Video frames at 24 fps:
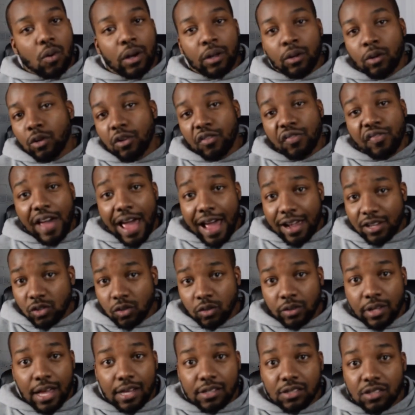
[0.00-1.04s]
I don't know the facts on
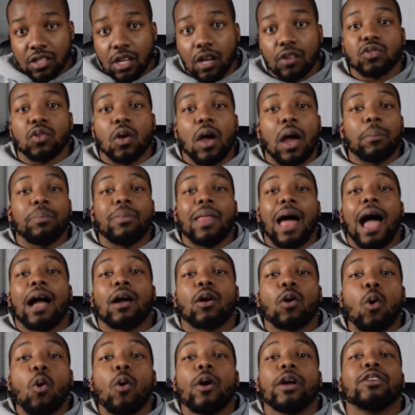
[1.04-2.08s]
that stuff, so I'm not
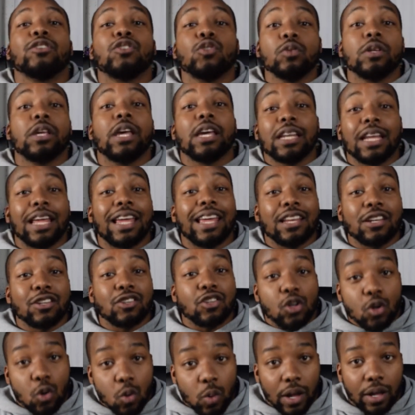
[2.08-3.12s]
going to get
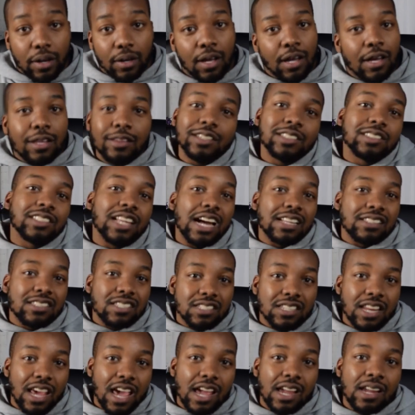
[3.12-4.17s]
into it, at least not
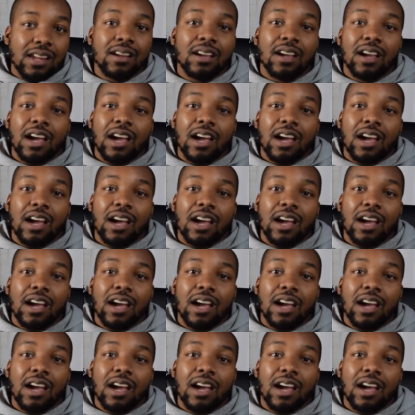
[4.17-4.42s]
today.